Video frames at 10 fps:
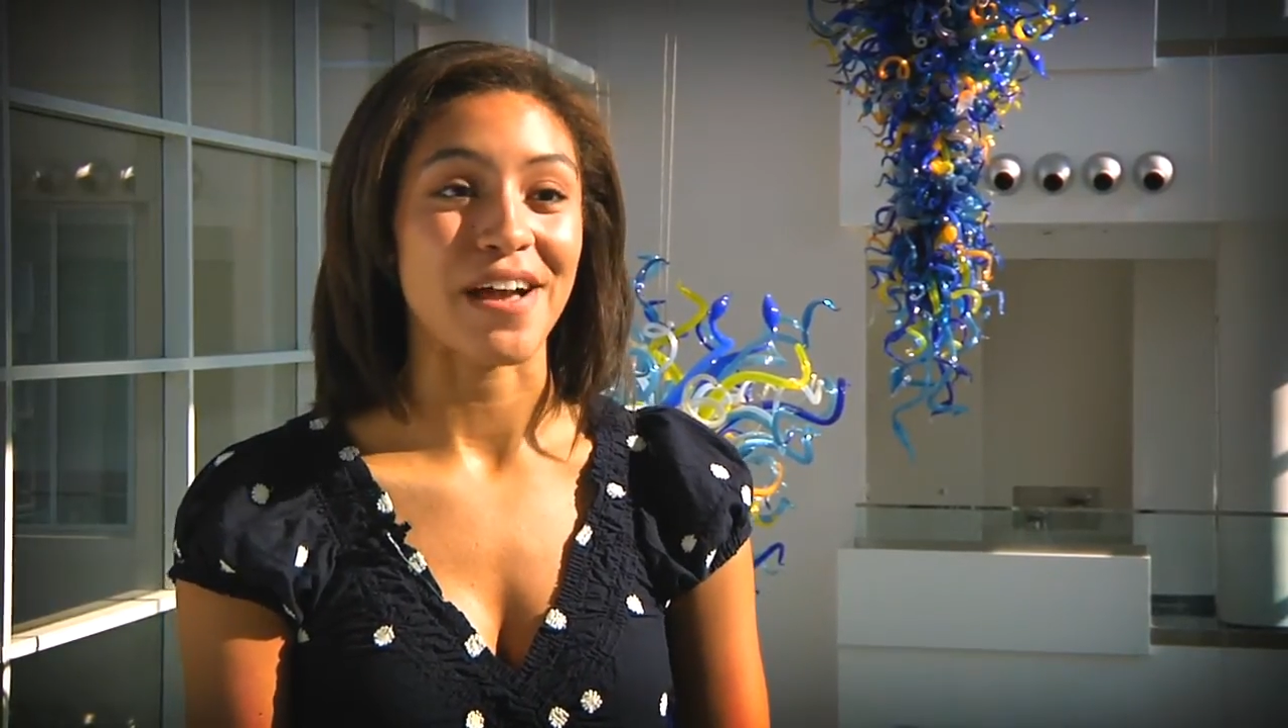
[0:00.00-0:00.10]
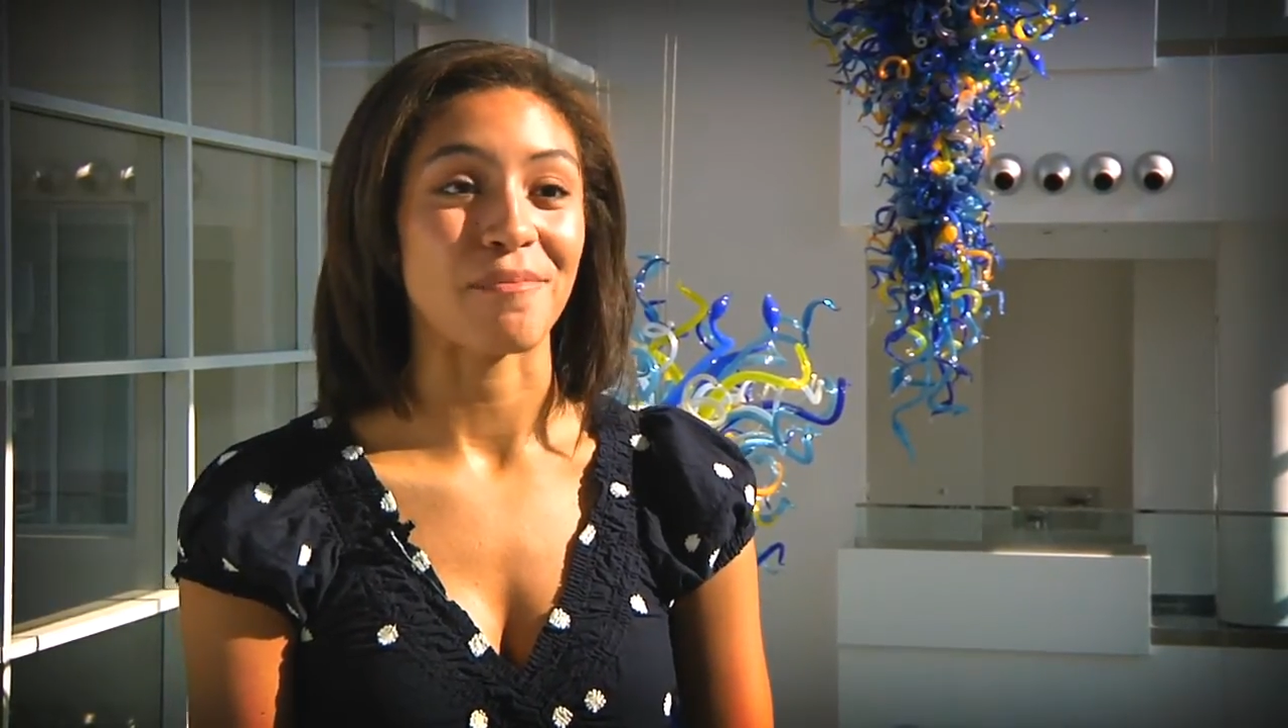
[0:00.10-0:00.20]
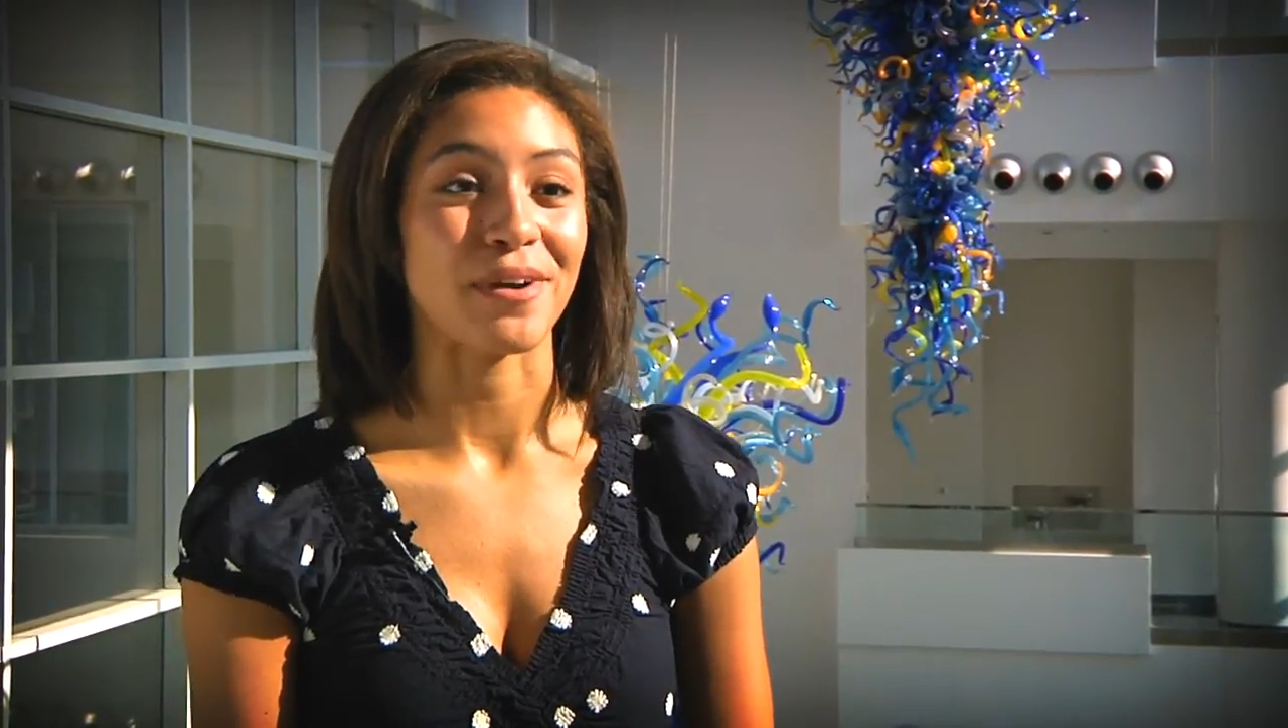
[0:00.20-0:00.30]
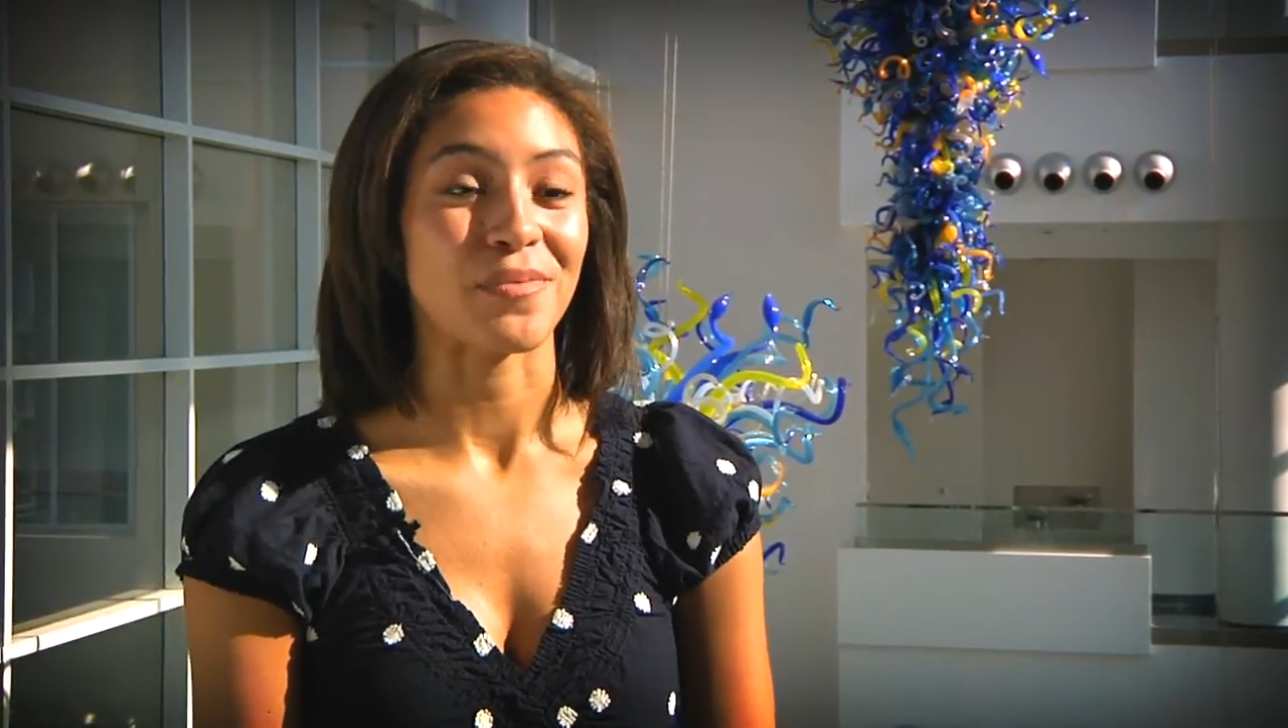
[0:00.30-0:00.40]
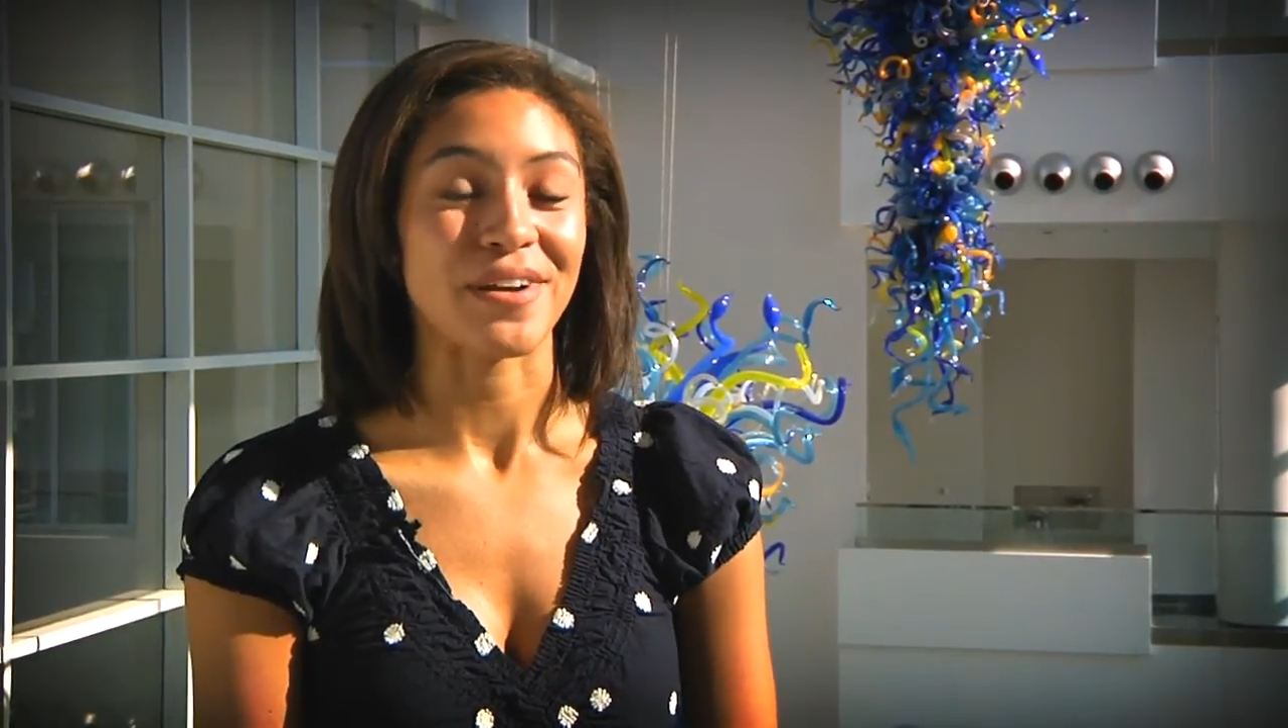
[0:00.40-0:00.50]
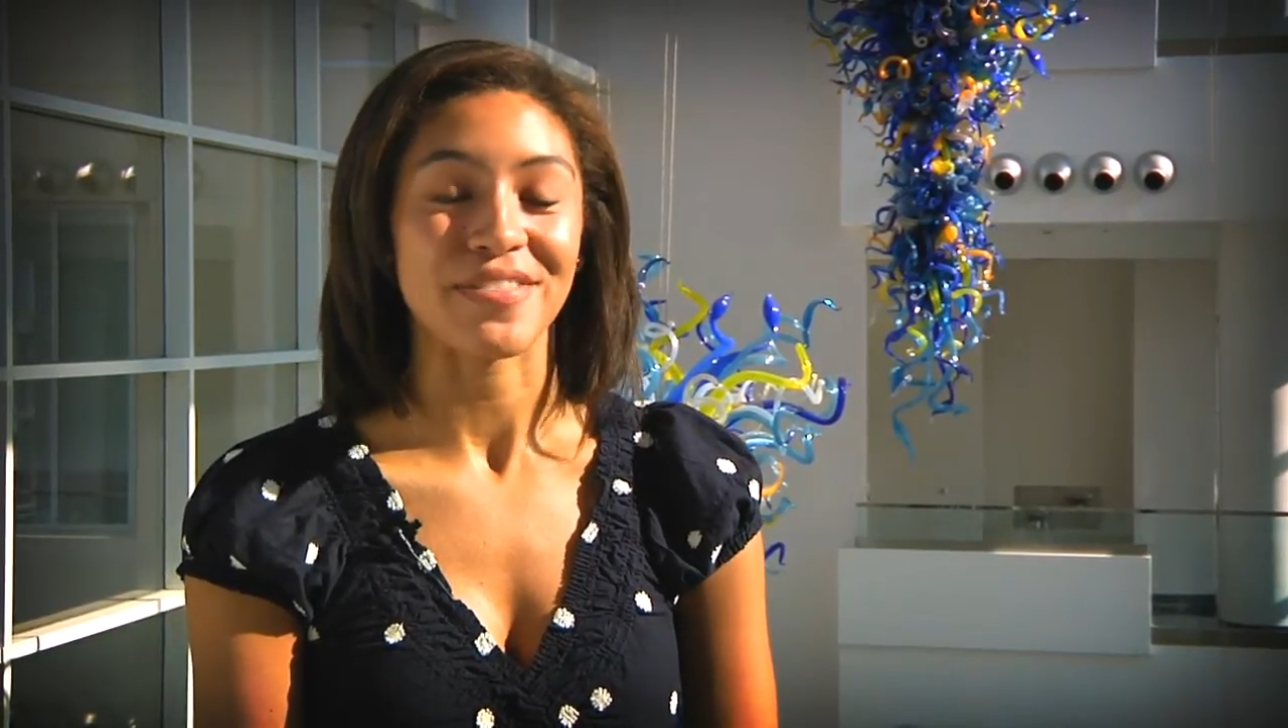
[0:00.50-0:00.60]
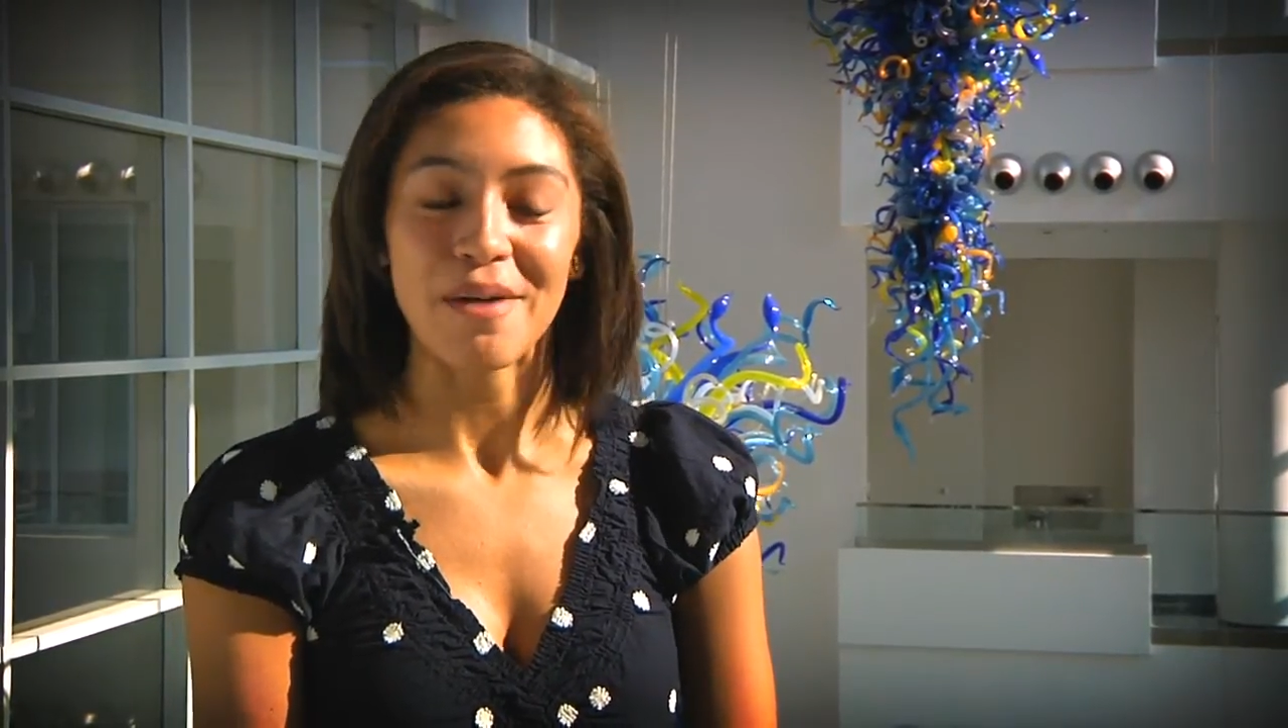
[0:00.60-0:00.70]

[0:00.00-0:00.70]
am going to work